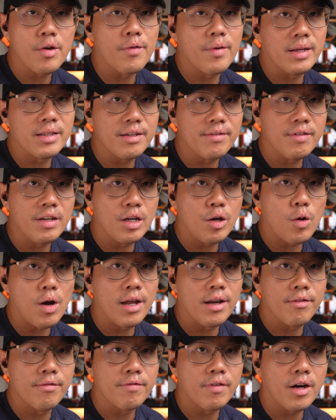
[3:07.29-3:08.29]
in a relatively
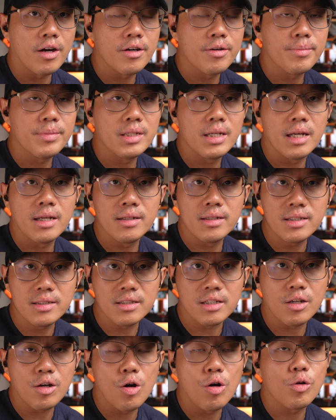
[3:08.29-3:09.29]
quiet environment, and this
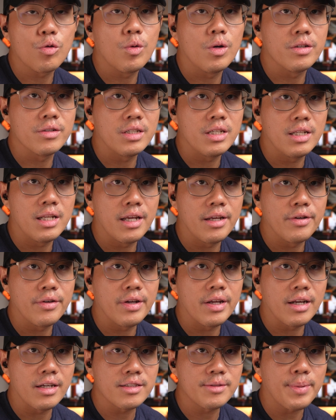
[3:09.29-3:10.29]
is the call quality that you
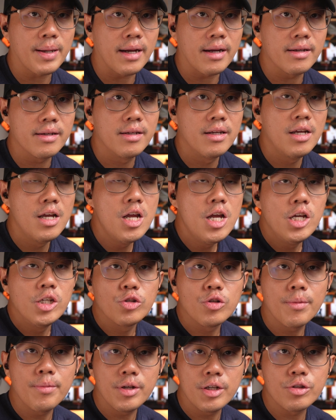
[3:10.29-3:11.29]
can expect.
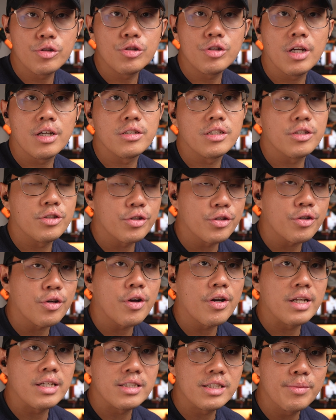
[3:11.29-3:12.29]
So what I'm going to do now is to turn
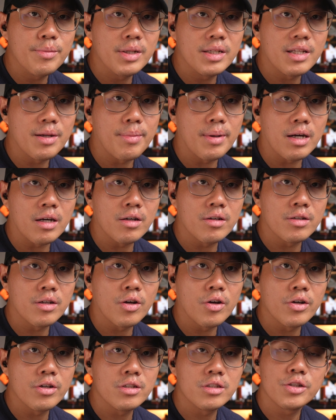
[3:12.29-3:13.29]
on a simulated background
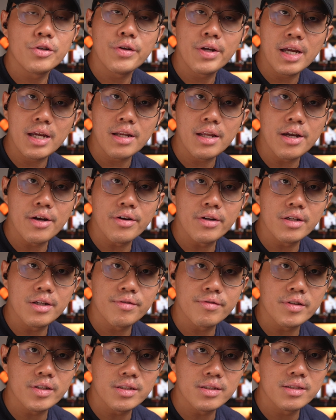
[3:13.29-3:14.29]
noise so you can hear a
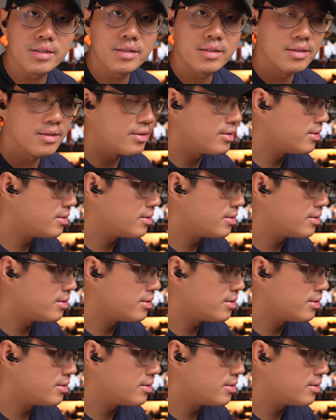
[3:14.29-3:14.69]
difference.